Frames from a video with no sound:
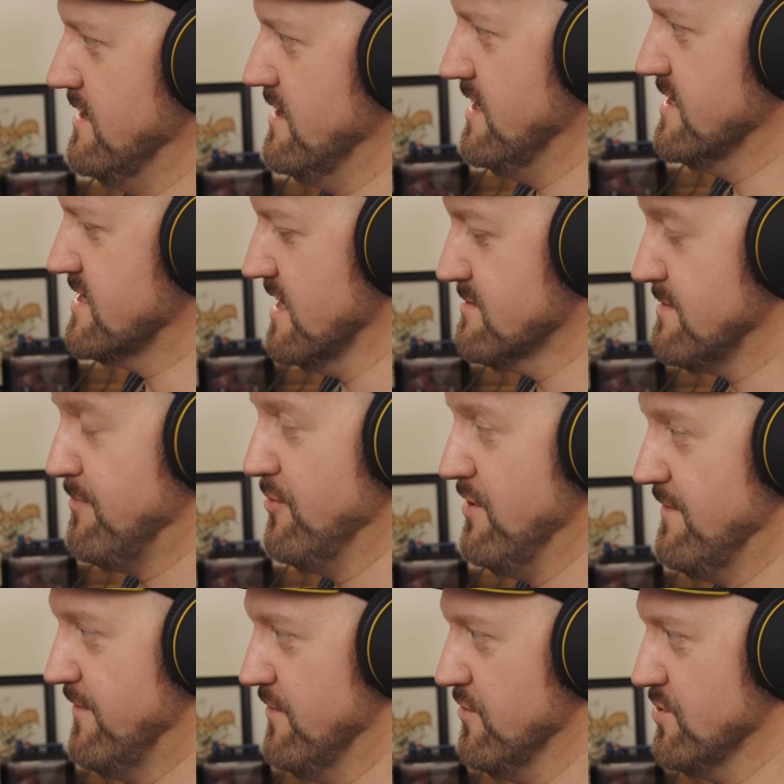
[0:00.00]
In terms of
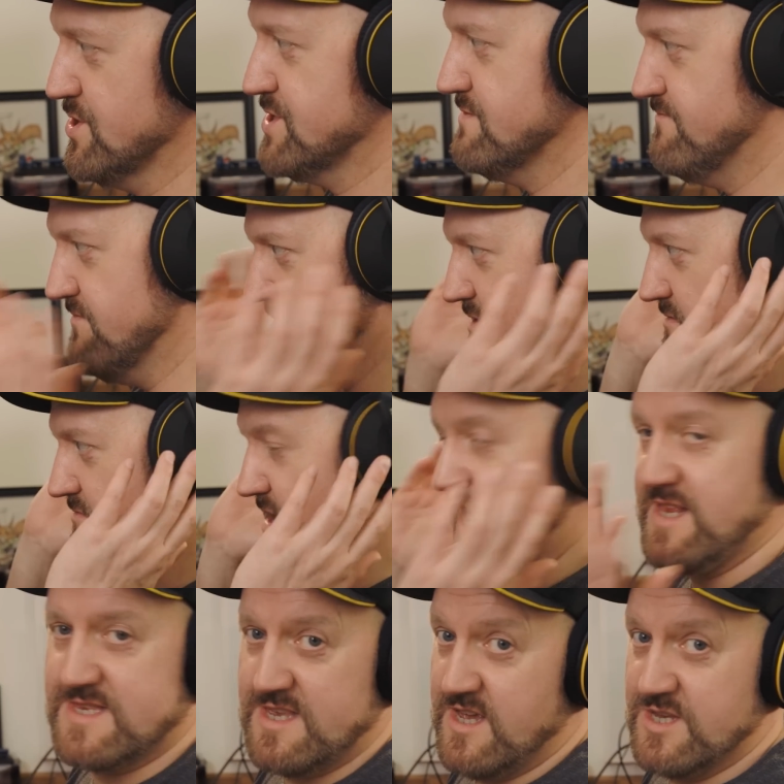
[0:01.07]
peripherals,
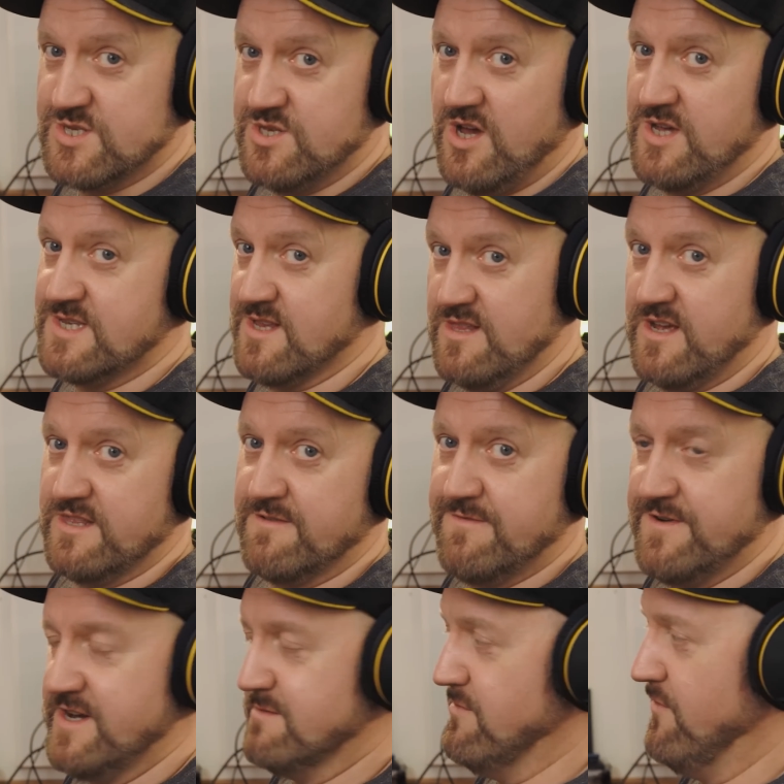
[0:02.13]
headset is nice. I like the
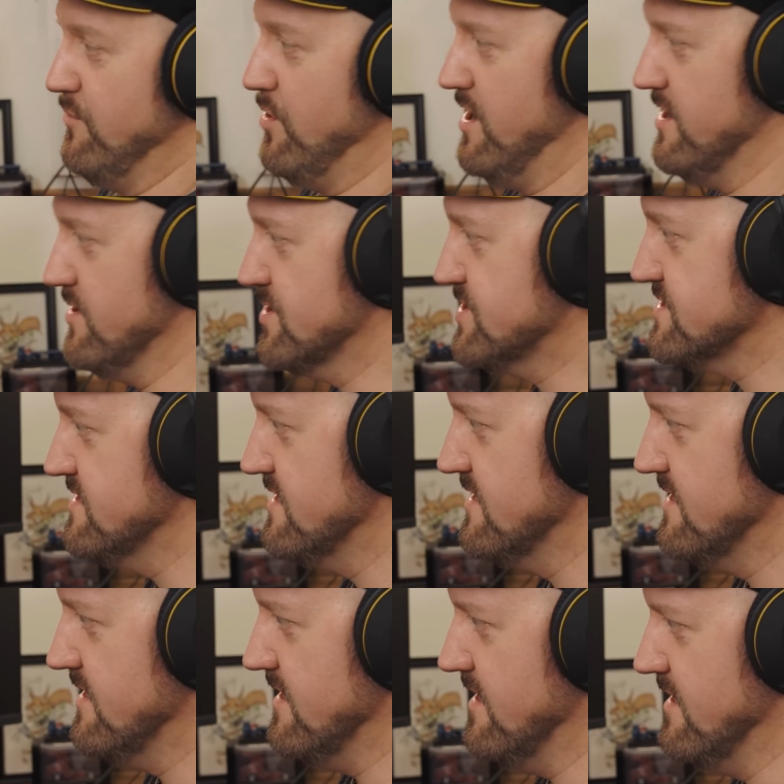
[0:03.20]
freedom of wireless.
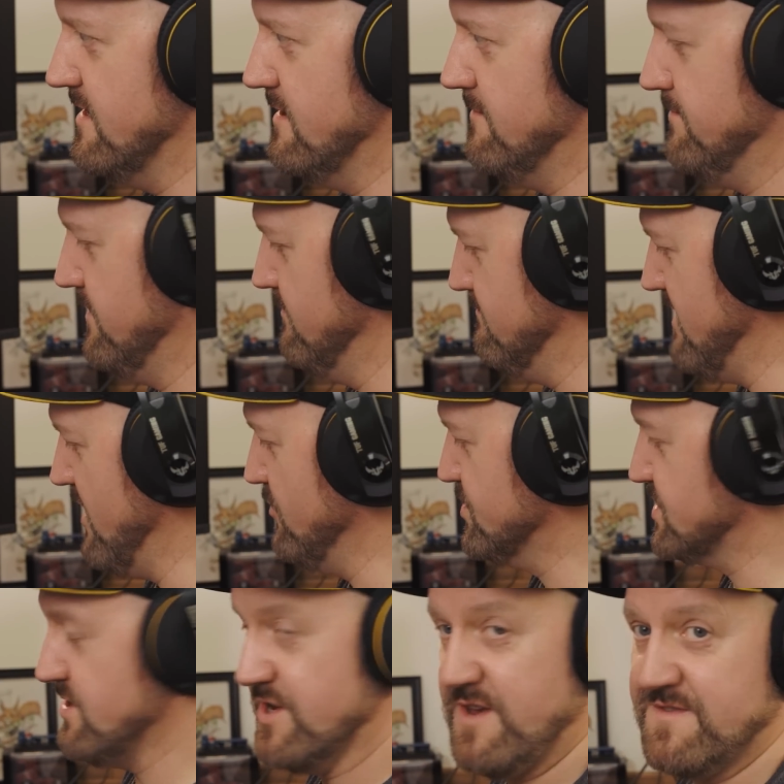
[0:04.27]
The
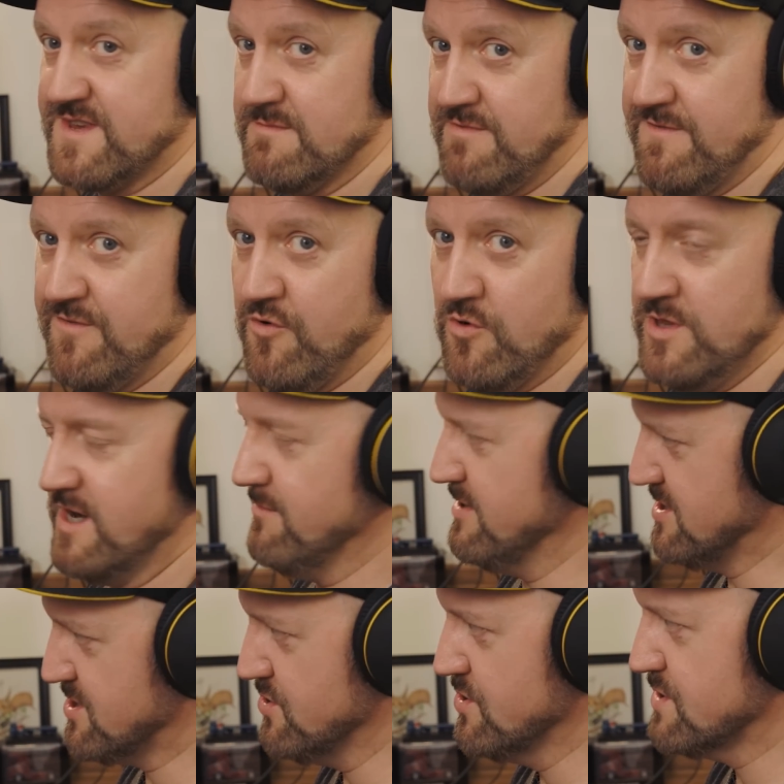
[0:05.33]
mouse, like I've said before, a little
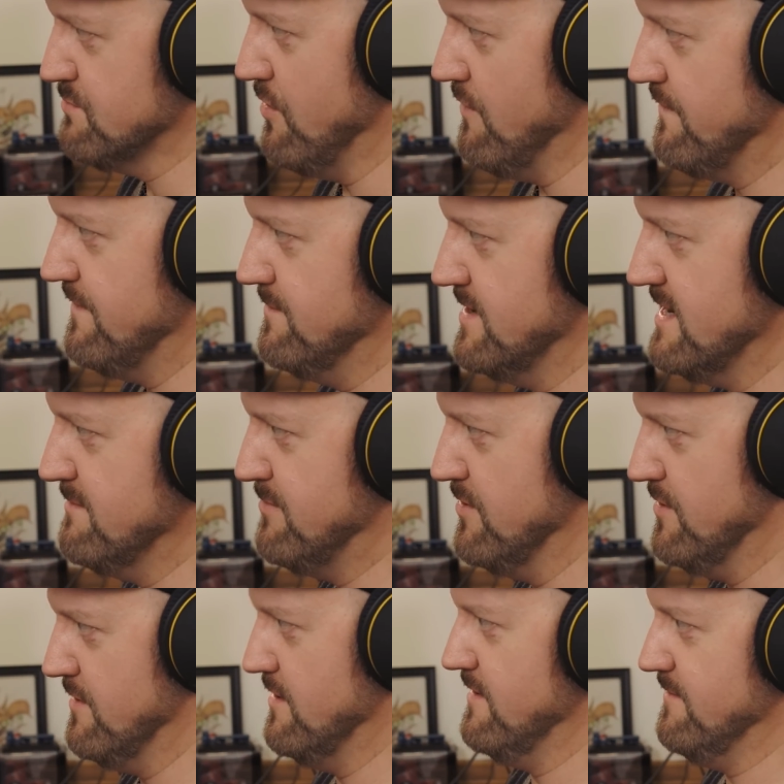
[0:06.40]
bit too small for me,
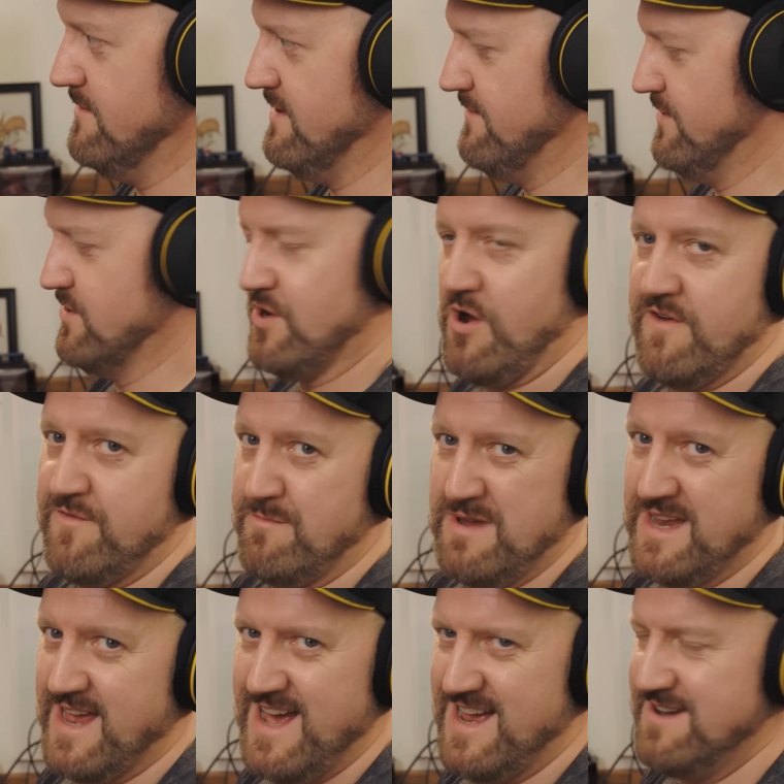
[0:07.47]
but if you don't have a
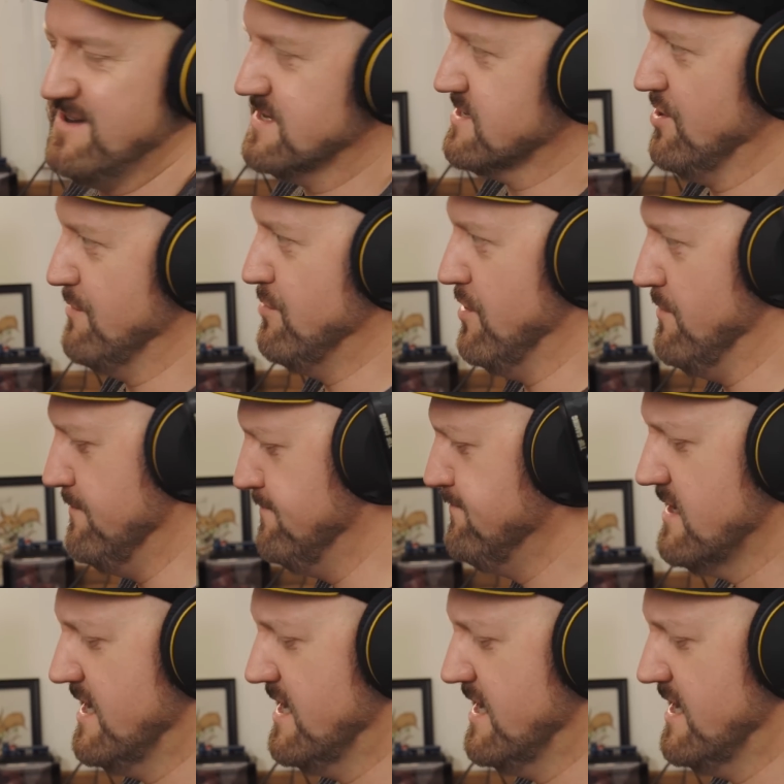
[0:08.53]
big hand, it's not a problem.